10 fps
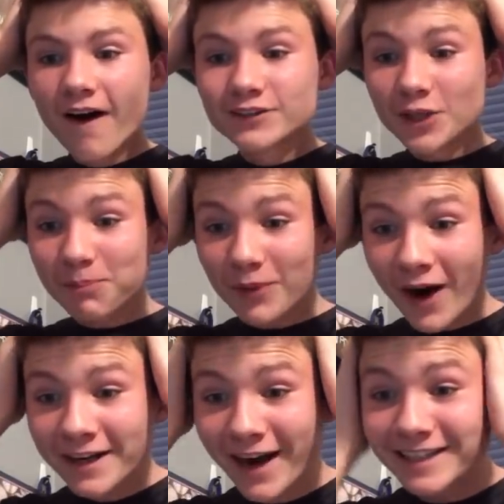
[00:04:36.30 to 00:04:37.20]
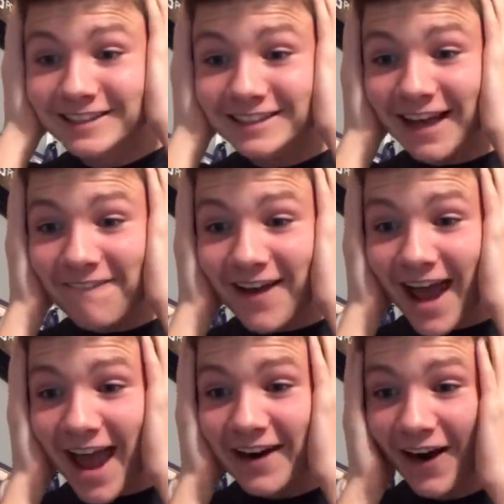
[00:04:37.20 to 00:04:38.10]
De Bruyne 97!
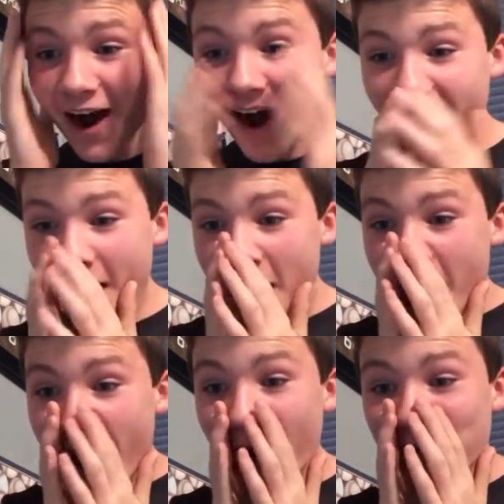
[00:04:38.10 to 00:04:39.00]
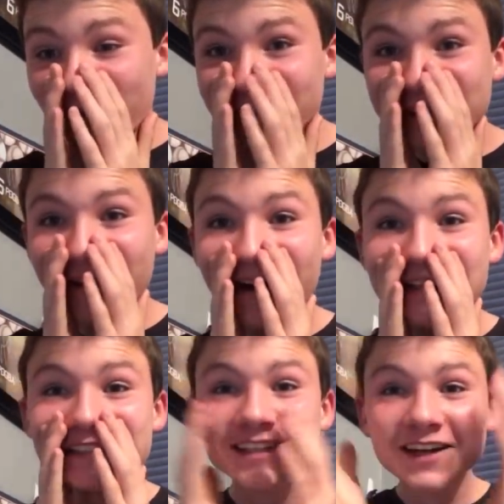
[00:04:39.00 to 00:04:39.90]
Oh my
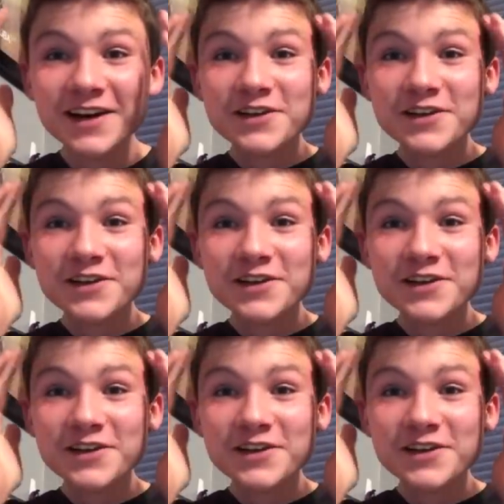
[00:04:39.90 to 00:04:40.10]
gosh!